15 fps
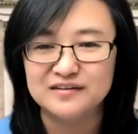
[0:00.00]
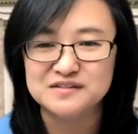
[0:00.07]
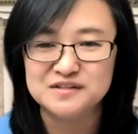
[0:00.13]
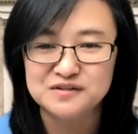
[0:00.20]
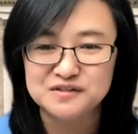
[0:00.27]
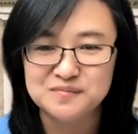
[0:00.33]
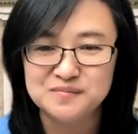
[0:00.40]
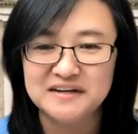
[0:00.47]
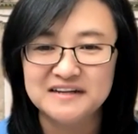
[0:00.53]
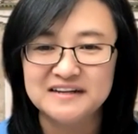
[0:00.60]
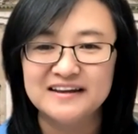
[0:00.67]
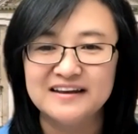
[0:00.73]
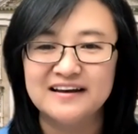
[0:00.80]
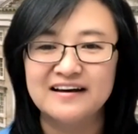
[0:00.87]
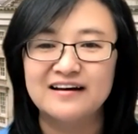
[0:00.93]
social
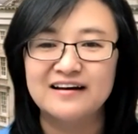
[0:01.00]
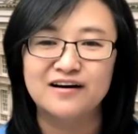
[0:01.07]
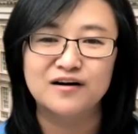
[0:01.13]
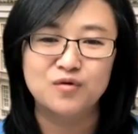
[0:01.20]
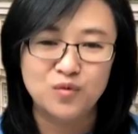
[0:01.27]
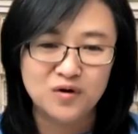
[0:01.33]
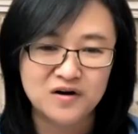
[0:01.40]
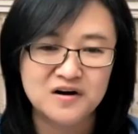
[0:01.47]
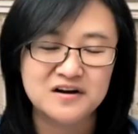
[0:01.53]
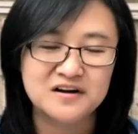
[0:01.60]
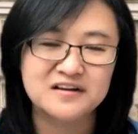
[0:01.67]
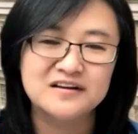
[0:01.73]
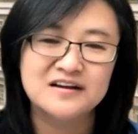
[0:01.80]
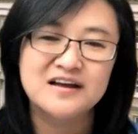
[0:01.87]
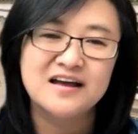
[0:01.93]
media or
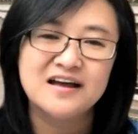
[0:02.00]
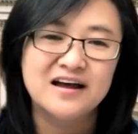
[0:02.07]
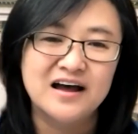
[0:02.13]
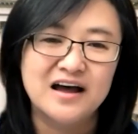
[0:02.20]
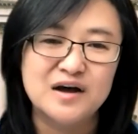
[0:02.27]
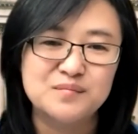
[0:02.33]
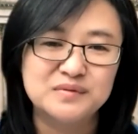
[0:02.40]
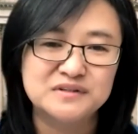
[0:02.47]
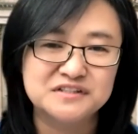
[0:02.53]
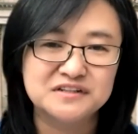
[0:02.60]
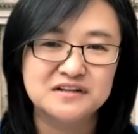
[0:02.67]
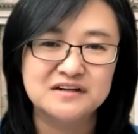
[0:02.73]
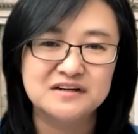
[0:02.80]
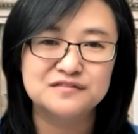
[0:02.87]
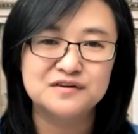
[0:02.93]
work,
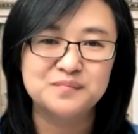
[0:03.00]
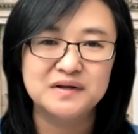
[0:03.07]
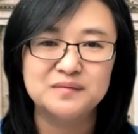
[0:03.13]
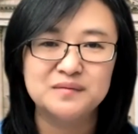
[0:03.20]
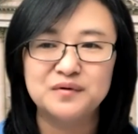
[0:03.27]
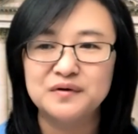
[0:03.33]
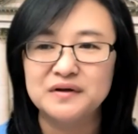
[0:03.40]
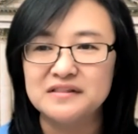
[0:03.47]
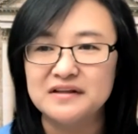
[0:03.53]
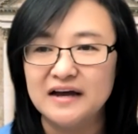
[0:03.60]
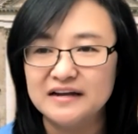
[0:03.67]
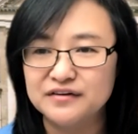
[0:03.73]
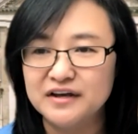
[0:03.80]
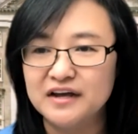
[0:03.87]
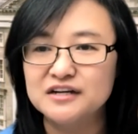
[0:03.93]
particularly for people in the
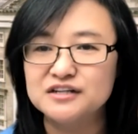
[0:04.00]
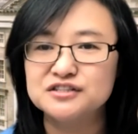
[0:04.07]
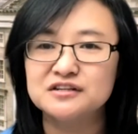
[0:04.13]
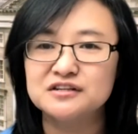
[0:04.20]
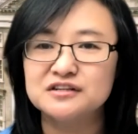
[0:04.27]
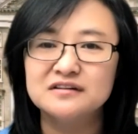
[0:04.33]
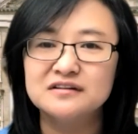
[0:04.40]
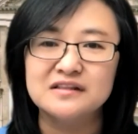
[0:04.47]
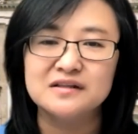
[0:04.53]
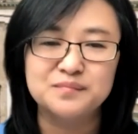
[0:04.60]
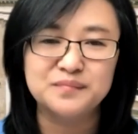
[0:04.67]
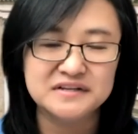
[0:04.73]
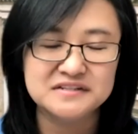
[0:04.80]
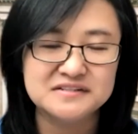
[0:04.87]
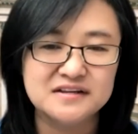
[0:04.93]
education, in the
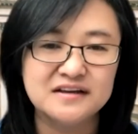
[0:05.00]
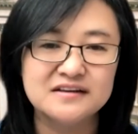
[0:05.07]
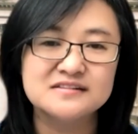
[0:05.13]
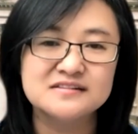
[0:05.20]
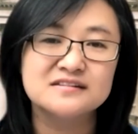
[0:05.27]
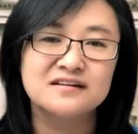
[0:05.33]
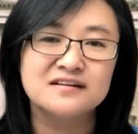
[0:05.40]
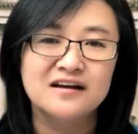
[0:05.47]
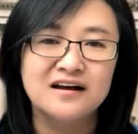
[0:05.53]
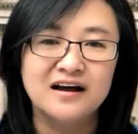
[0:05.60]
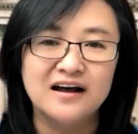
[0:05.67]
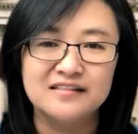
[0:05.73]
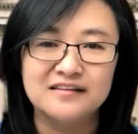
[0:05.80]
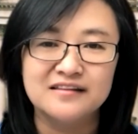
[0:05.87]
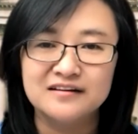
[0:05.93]
business.
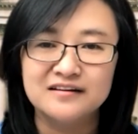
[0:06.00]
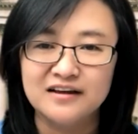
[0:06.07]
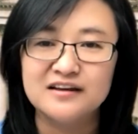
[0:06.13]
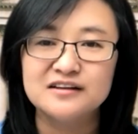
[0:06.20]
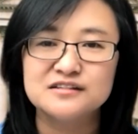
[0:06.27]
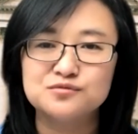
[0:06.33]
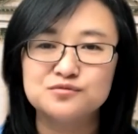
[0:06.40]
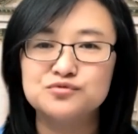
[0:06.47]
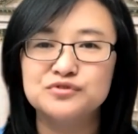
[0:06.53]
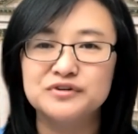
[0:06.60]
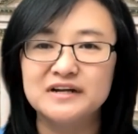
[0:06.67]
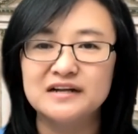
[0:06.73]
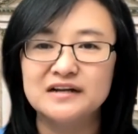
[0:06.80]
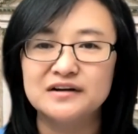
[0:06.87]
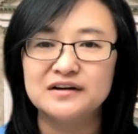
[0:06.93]
I think it's
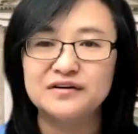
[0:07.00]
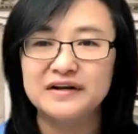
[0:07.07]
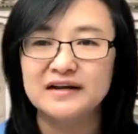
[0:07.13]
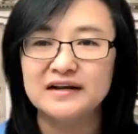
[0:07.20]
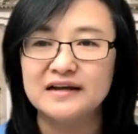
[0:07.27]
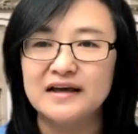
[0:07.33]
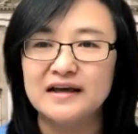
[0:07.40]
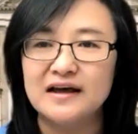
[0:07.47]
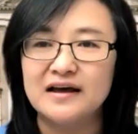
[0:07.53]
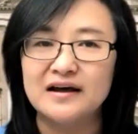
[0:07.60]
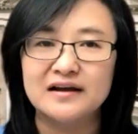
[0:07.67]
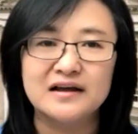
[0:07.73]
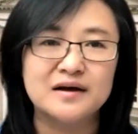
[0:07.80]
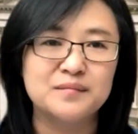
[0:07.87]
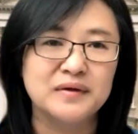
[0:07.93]
really
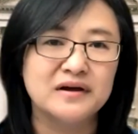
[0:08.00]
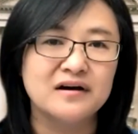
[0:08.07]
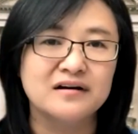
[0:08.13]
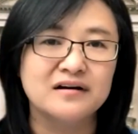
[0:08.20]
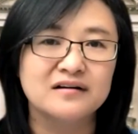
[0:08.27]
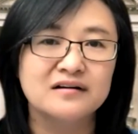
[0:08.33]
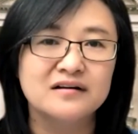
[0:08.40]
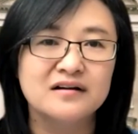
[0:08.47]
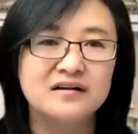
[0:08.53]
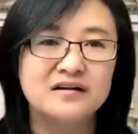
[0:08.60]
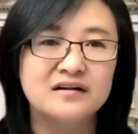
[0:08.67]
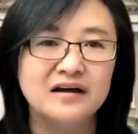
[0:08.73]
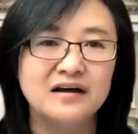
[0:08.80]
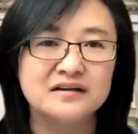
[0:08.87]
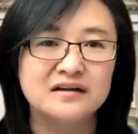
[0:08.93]
coming on
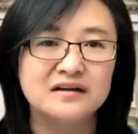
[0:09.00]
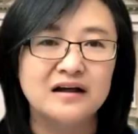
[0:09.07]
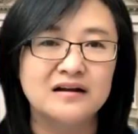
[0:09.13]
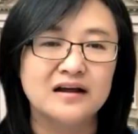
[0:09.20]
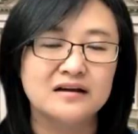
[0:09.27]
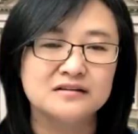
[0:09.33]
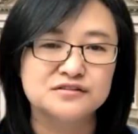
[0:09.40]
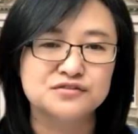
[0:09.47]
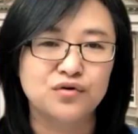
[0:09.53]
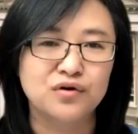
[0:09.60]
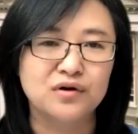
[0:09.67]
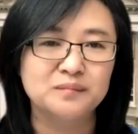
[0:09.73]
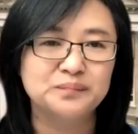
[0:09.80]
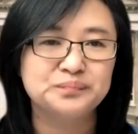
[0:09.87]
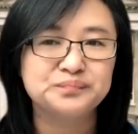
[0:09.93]
like a
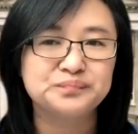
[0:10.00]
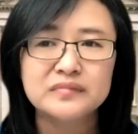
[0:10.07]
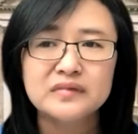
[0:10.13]
storm.